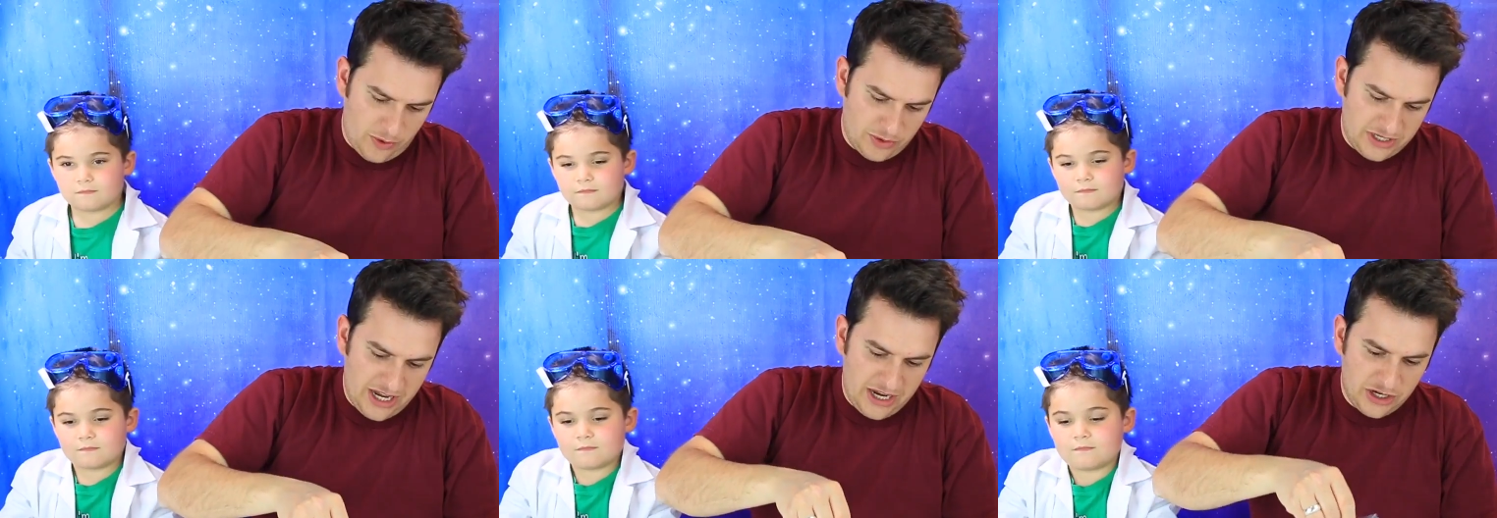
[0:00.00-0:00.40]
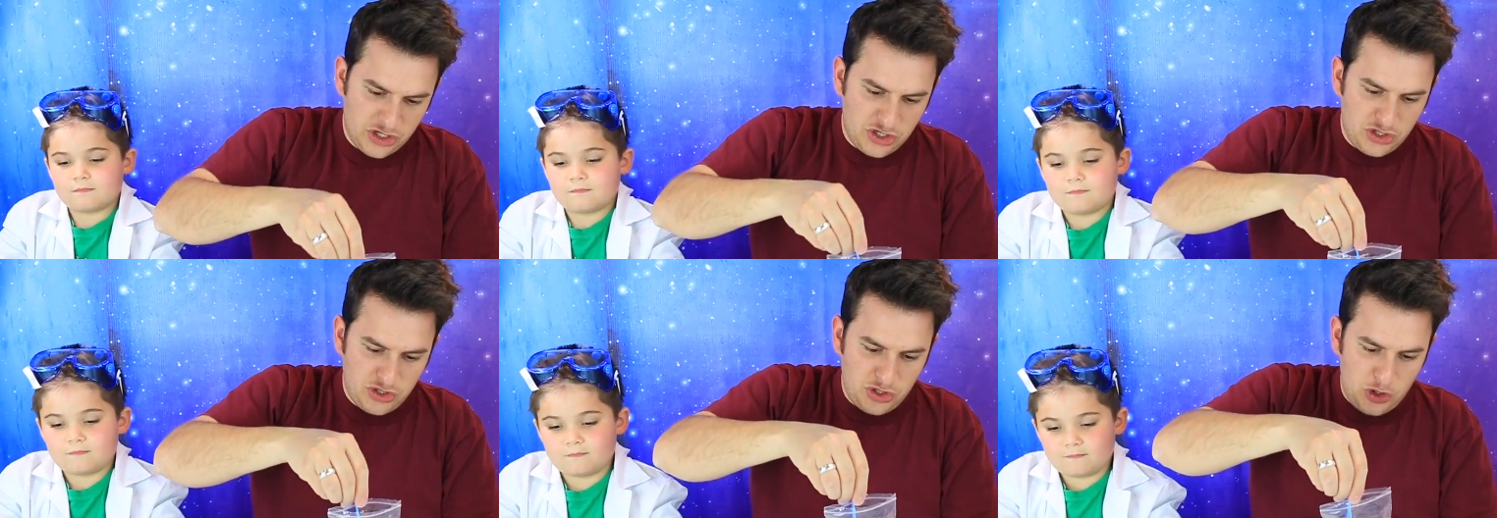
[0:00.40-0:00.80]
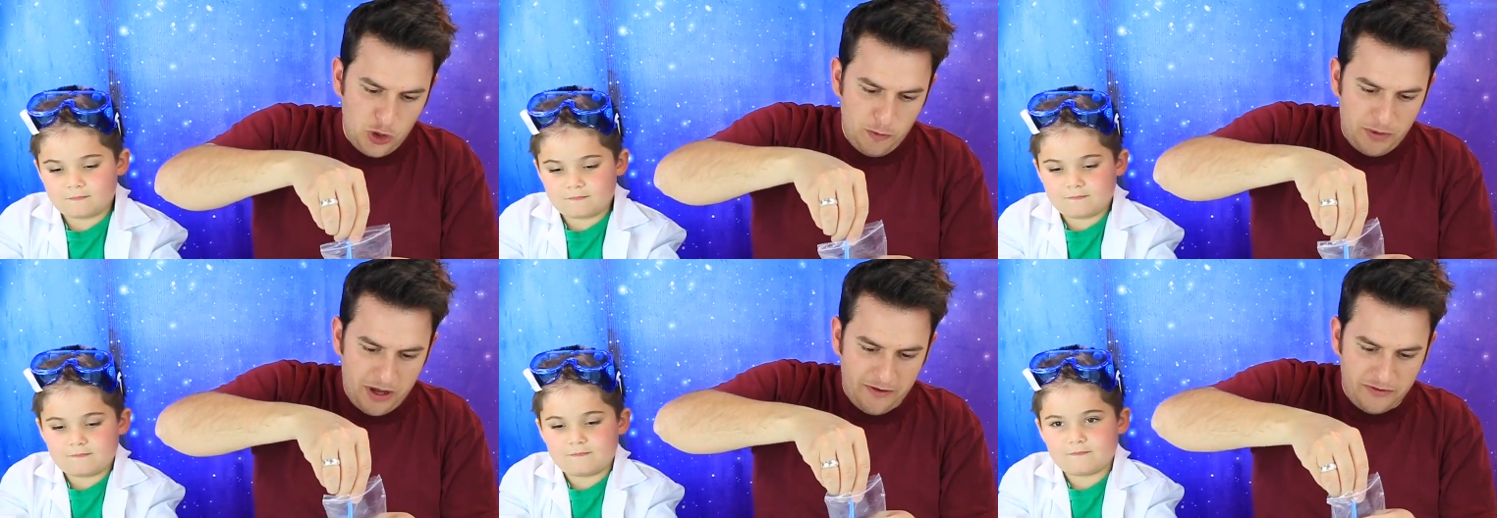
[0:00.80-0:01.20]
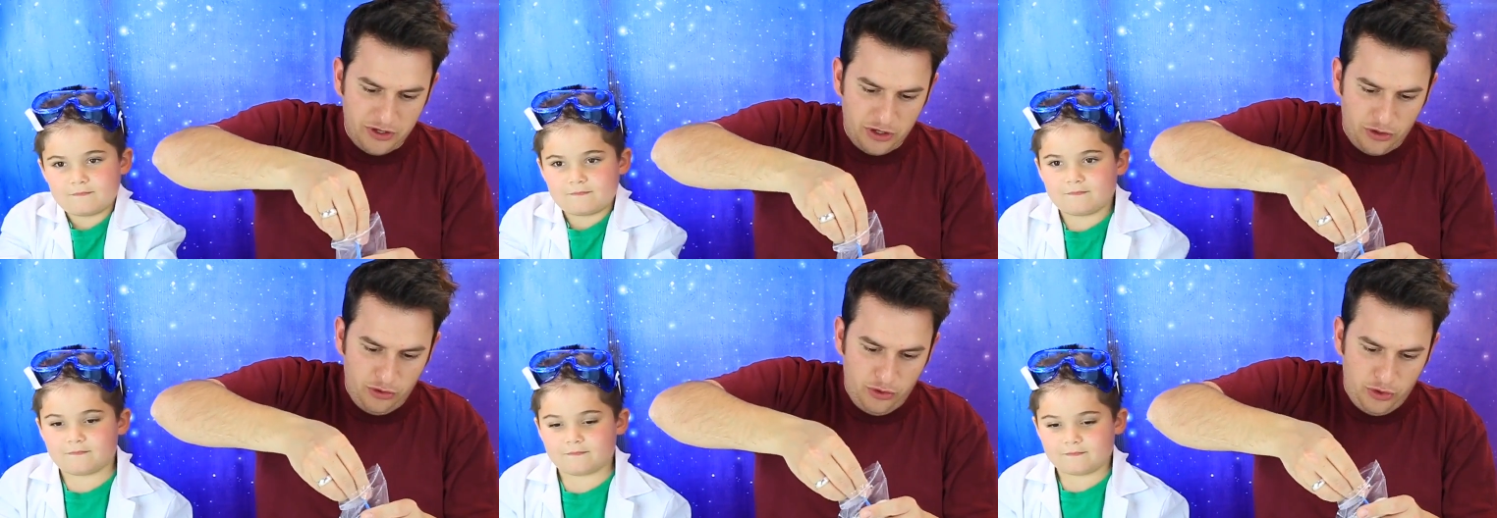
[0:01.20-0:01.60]
Speaker 1: we're taking a scoop of
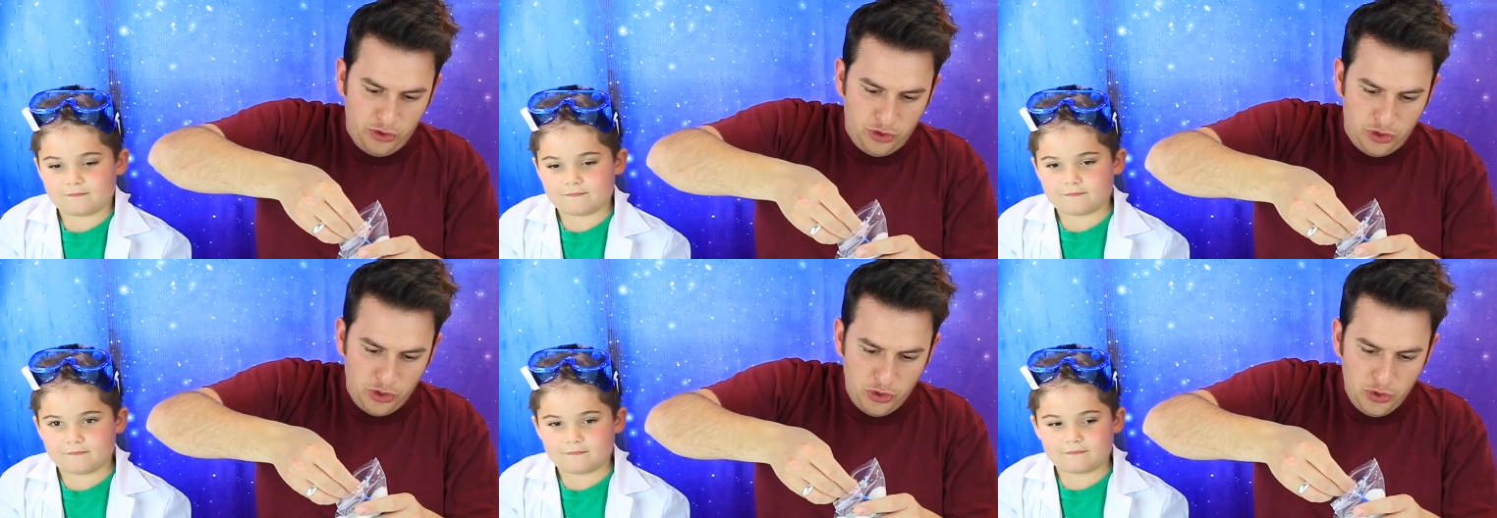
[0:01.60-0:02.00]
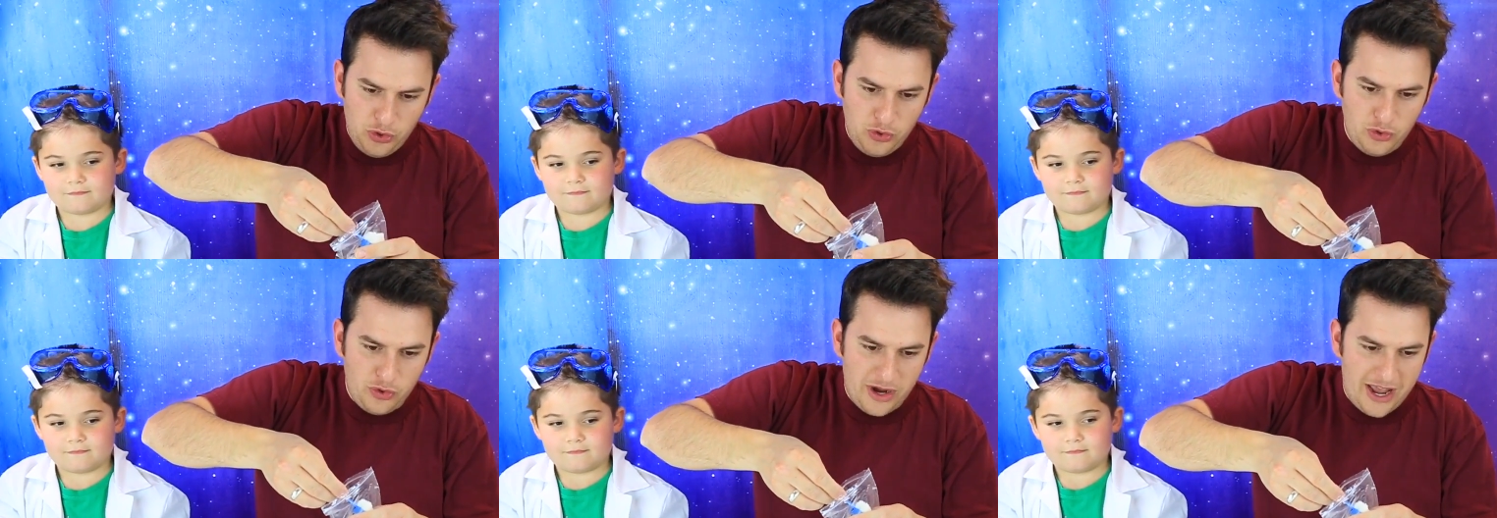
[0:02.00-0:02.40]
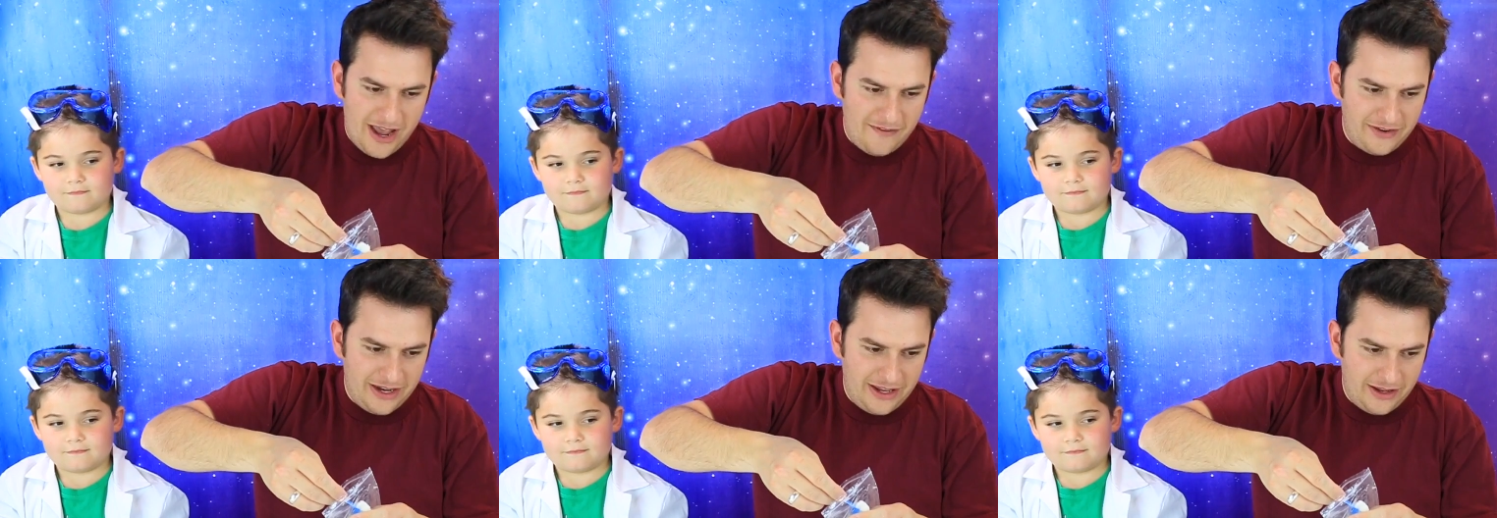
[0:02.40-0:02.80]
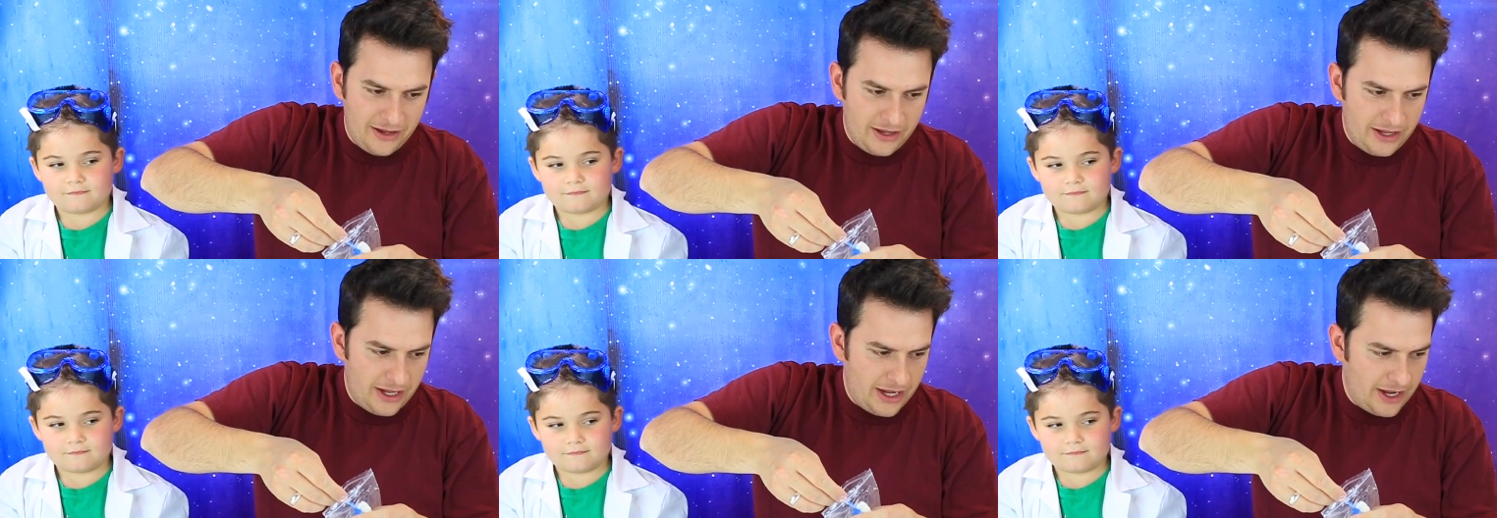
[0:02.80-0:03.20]
the goo gravity
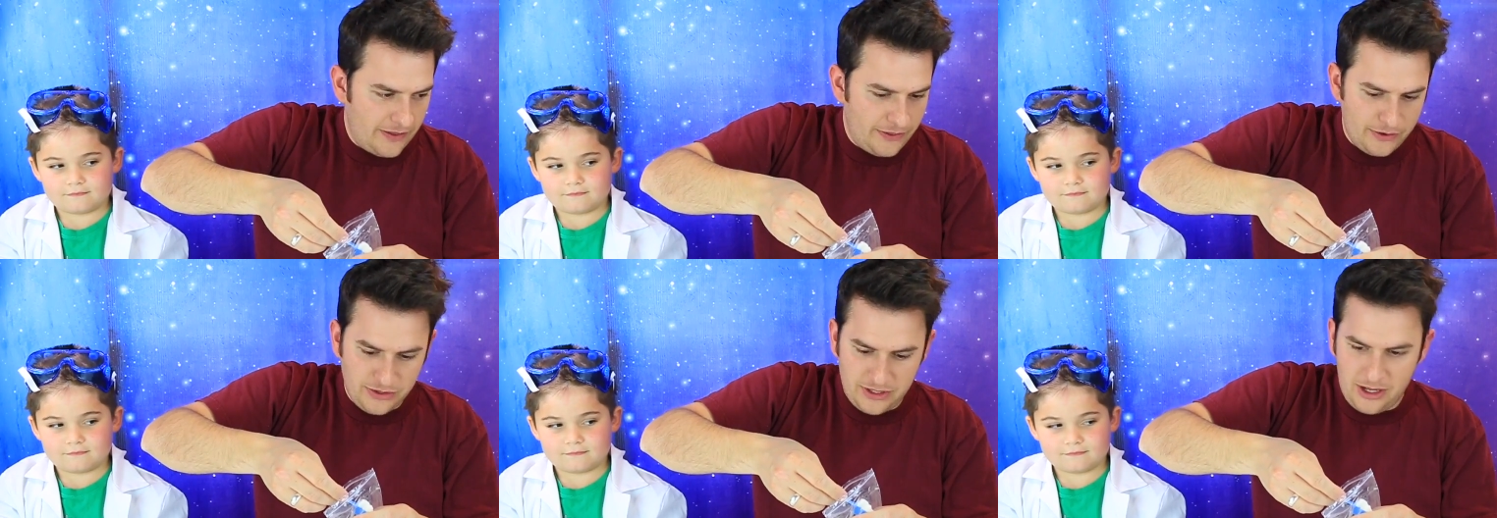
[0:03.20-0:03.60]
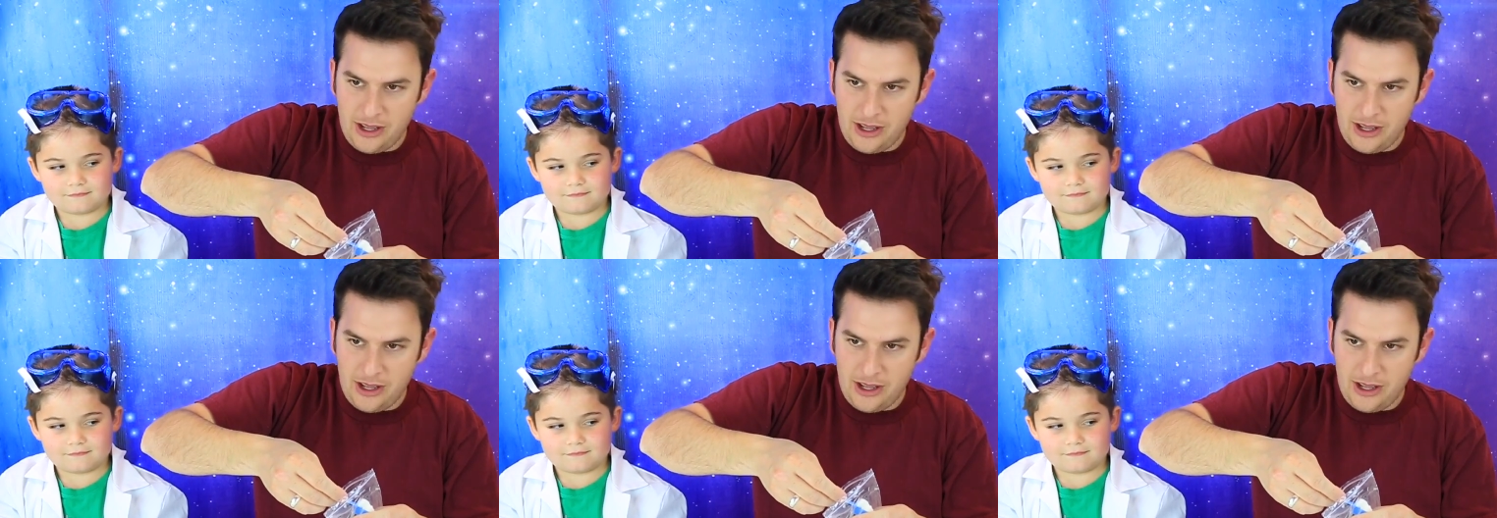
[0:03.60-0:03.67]
And there's a